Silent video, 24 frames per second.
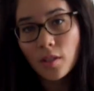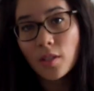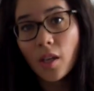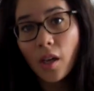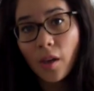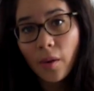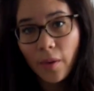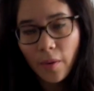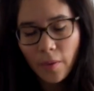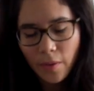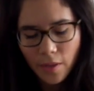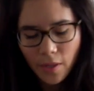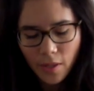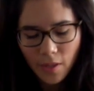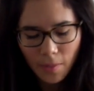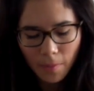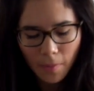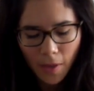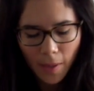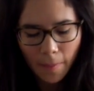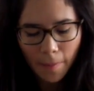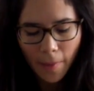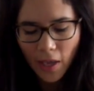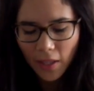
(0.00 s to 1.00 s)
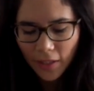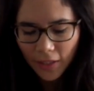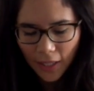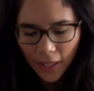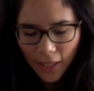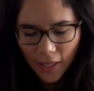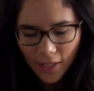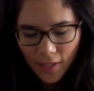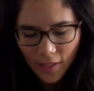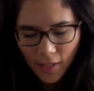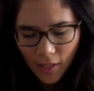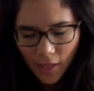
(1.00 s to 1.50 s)
So it was my birthday
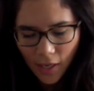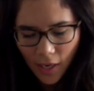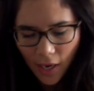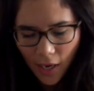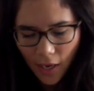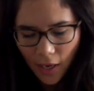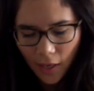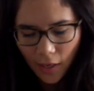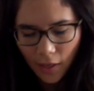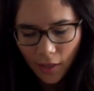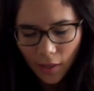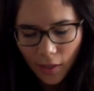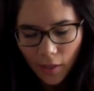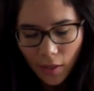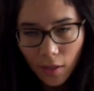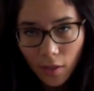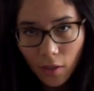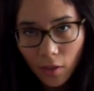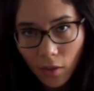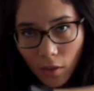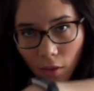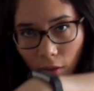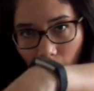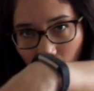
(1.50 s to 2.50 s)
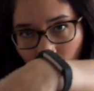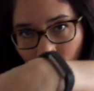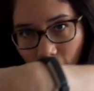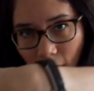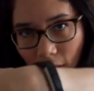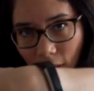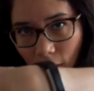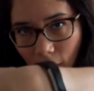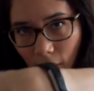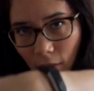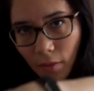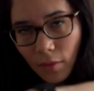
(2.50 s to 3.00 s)
yesterday and I got
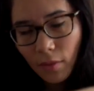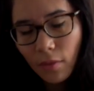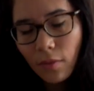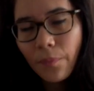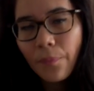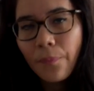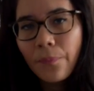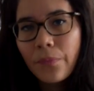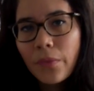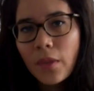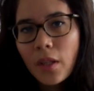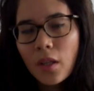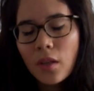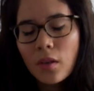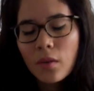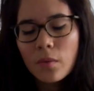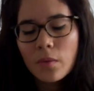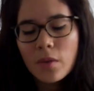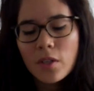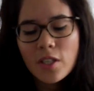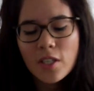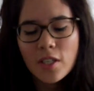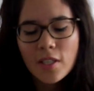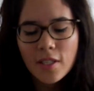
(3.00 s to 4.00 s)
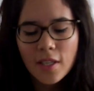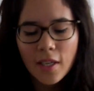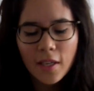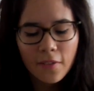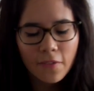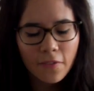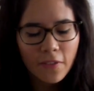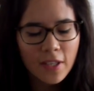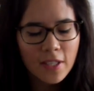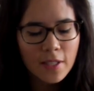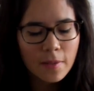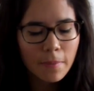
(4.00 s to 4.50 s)
this, which is a
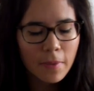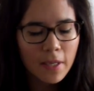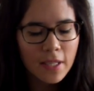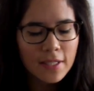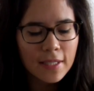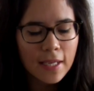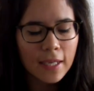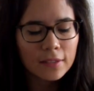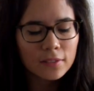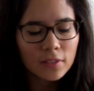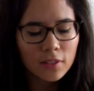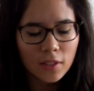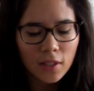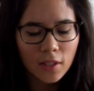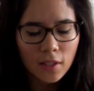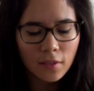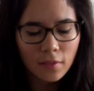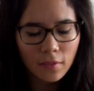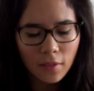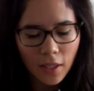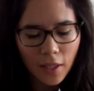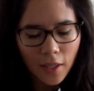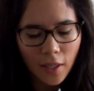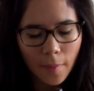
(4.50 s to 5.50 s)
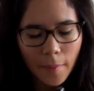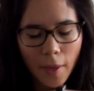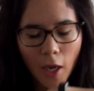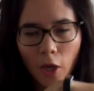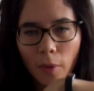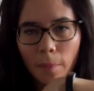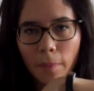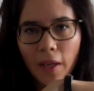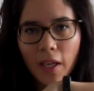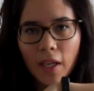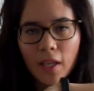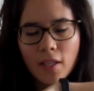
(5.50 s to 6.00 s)
Fitbit Alta. And I'm
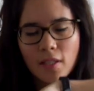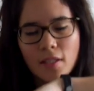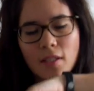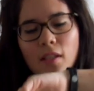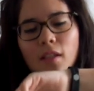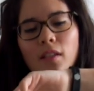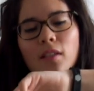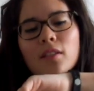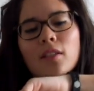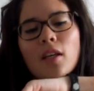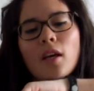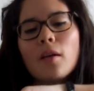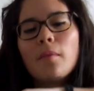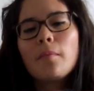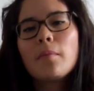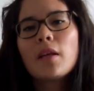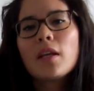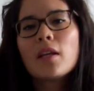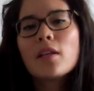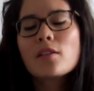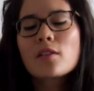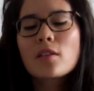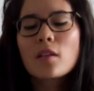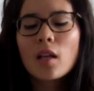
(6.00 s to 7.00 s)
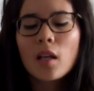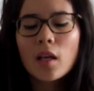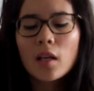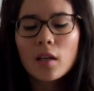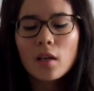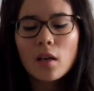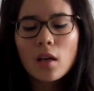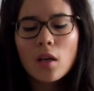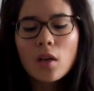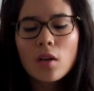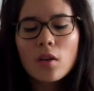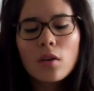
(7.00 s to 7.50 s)
hoping it's going to turn me into like
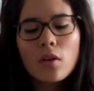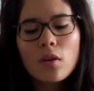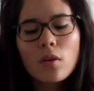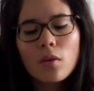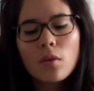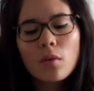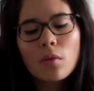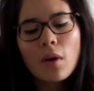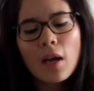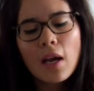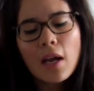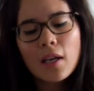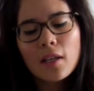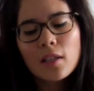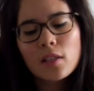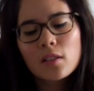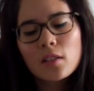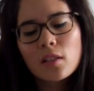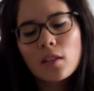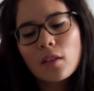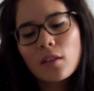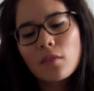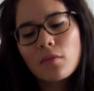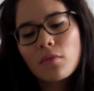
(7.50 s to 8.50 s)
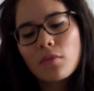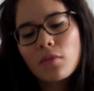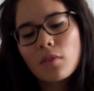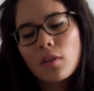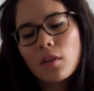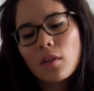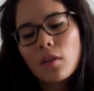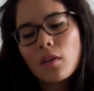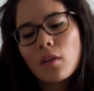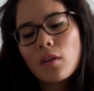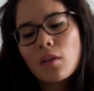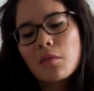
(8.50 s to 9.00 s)
a new active
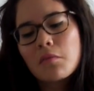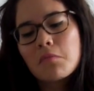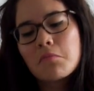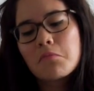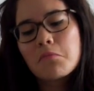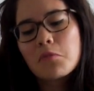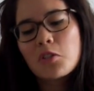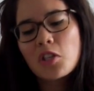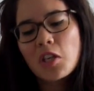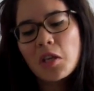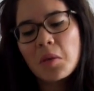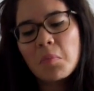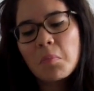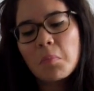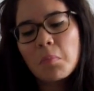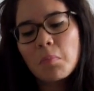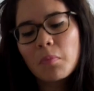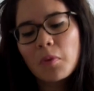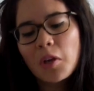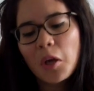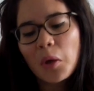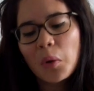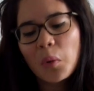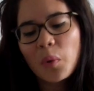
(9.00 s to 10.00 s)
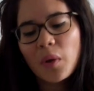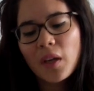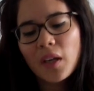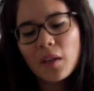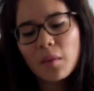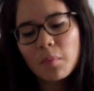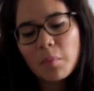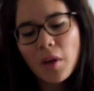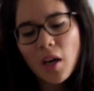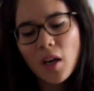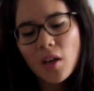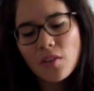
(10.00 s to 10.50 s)
gym
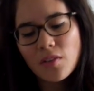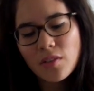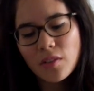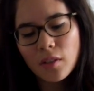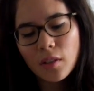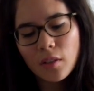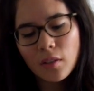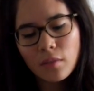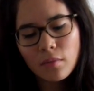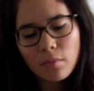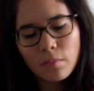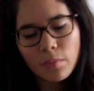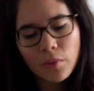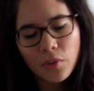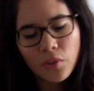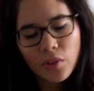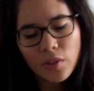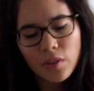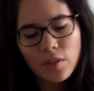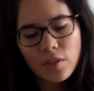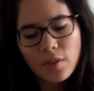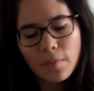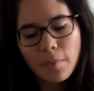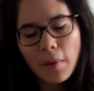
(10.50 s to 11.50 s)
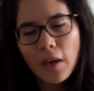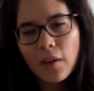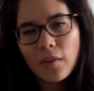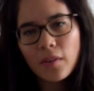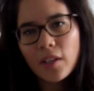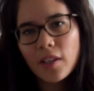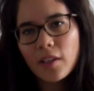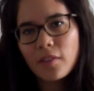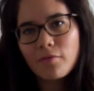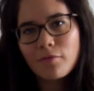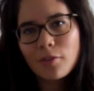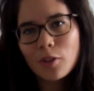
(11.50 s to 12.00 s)
going person because
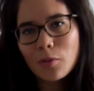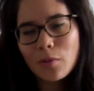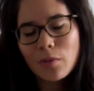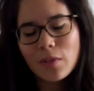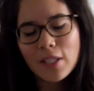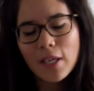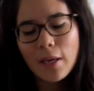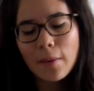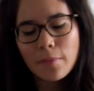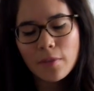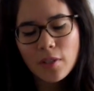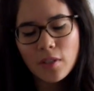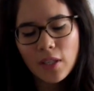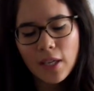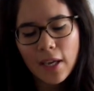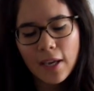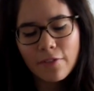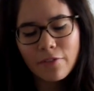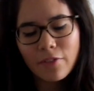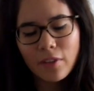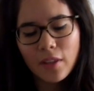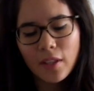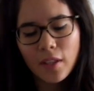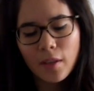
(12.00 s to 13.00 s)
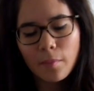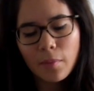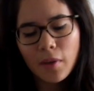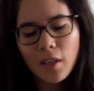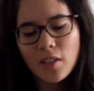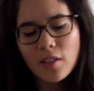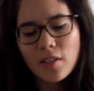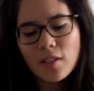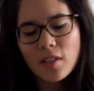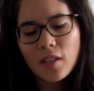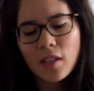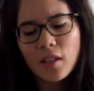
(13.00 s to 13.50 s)
apparently it records absolutely everything. But
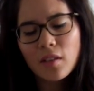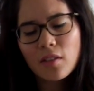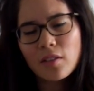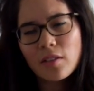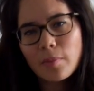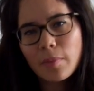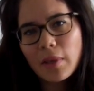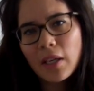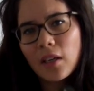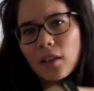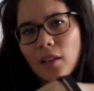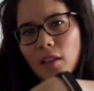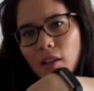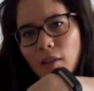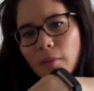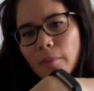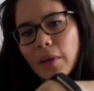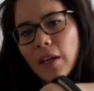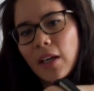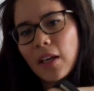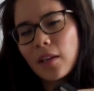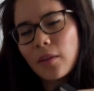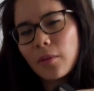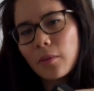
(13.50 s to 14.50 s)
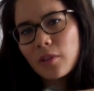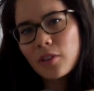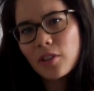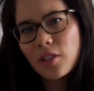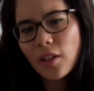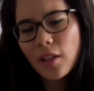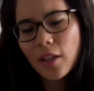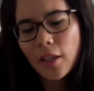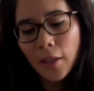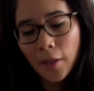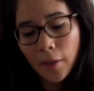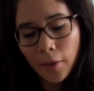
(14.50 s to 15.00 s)
I just think it looks a bit ugly on my hand. What do
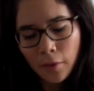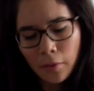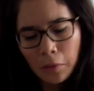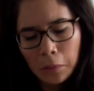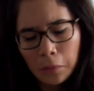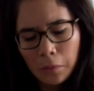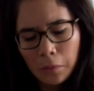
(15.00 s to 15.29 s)
you think?